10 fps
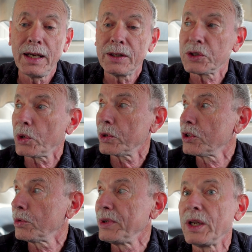So it
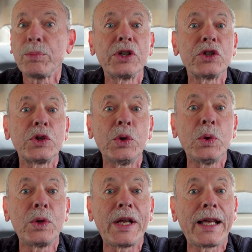should be in pretty
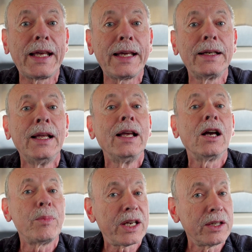soon, and
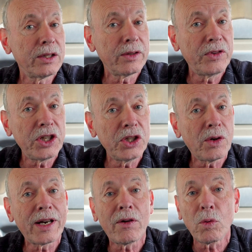I'll make another video
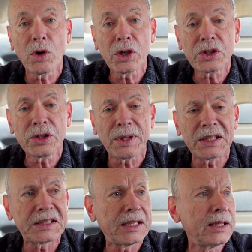on how it works.
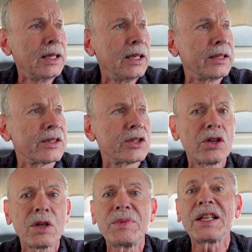But this is
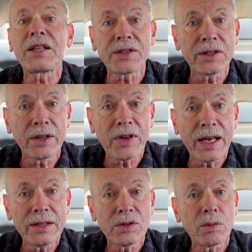going to be a testing
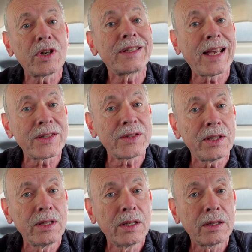phase, so I'm going to test it
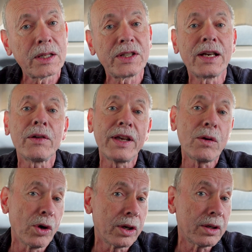to see how they
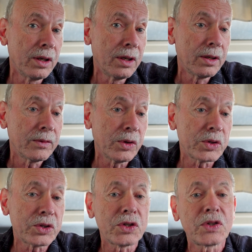work
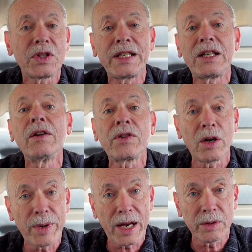versus the golf
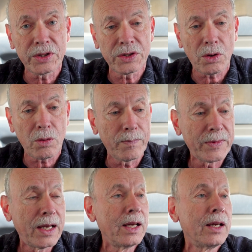cart batteries. So
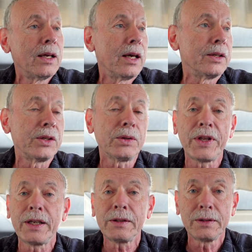until
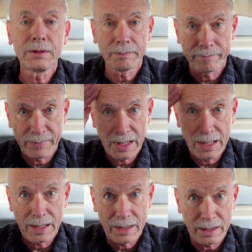then,
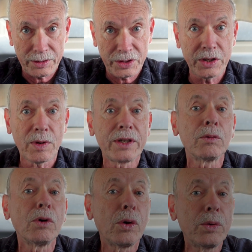see you on
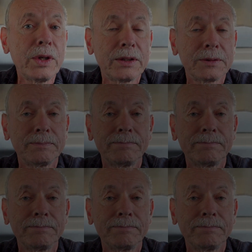the road.